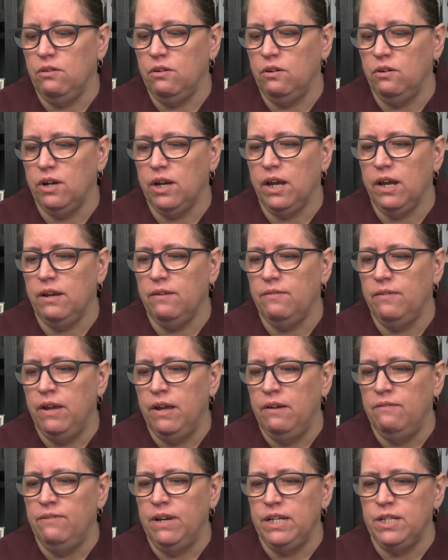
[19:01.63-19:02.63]
Okay,
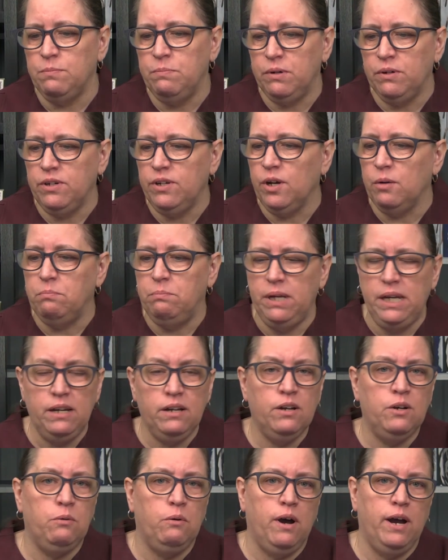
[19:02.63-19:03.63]
Facebook, you're
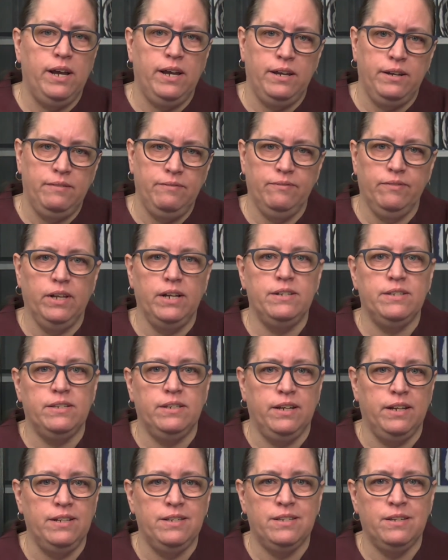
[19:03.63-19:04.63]
being quiet. Let's
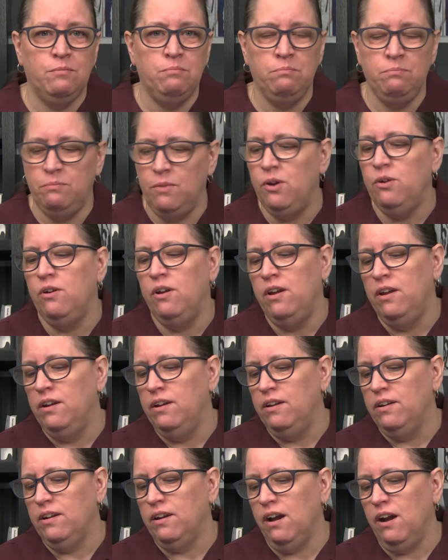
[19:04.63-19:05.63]
get some
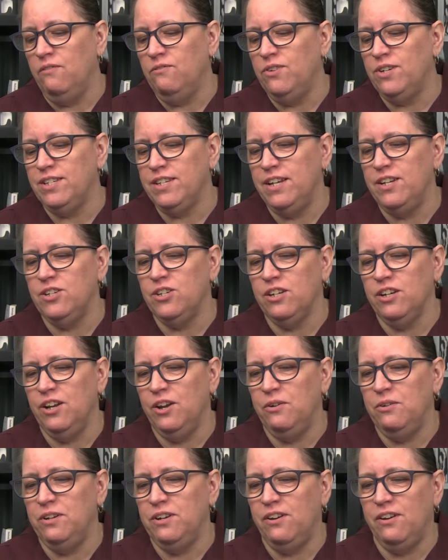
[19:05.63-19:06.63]
conversation
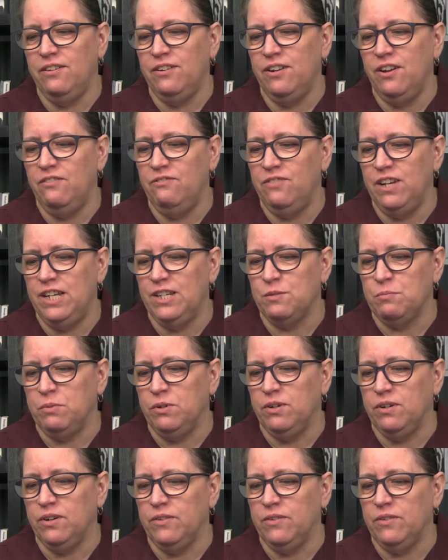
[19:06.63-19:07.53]
going on Facebook.